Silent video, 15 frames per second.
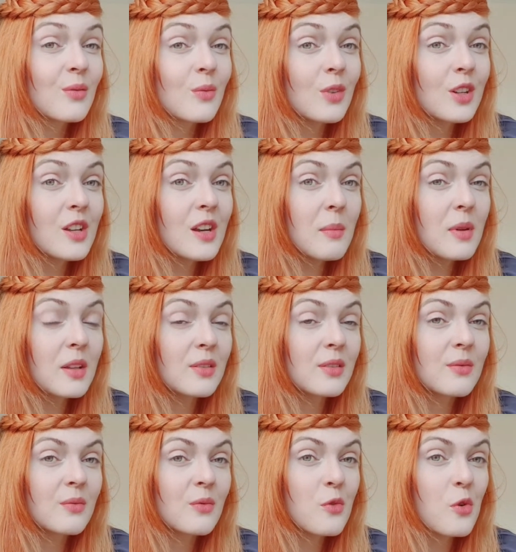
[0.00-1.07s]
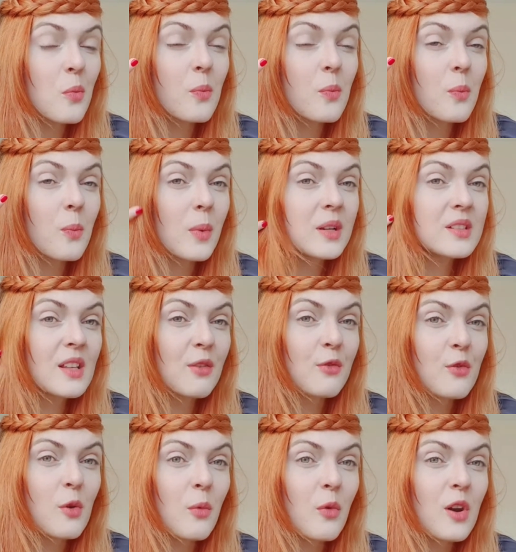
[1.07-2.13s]
agreement from myself,
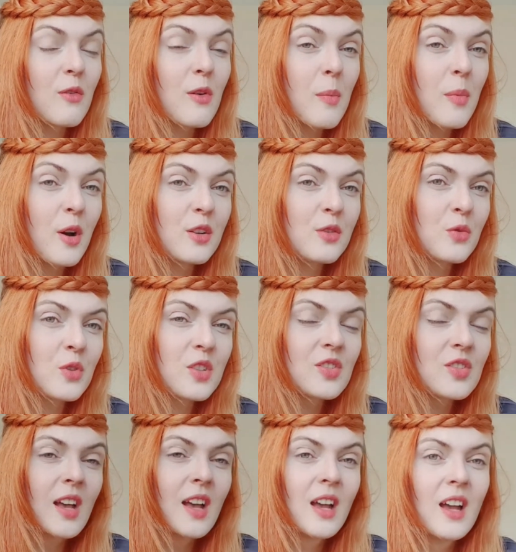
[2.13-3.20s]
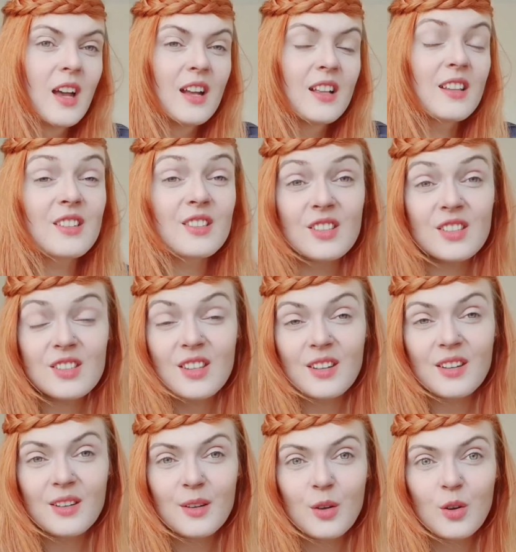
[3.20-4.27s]
from whatever part was
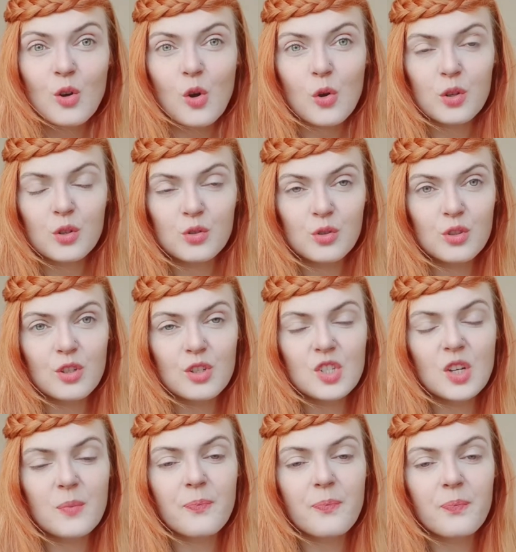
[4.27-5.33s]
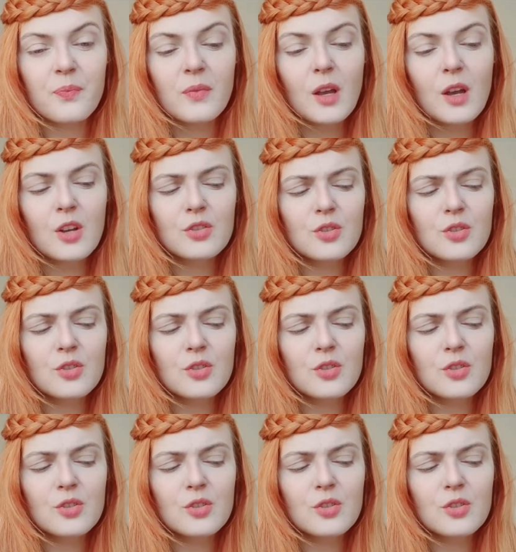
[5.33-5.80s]
resisting going to the gym.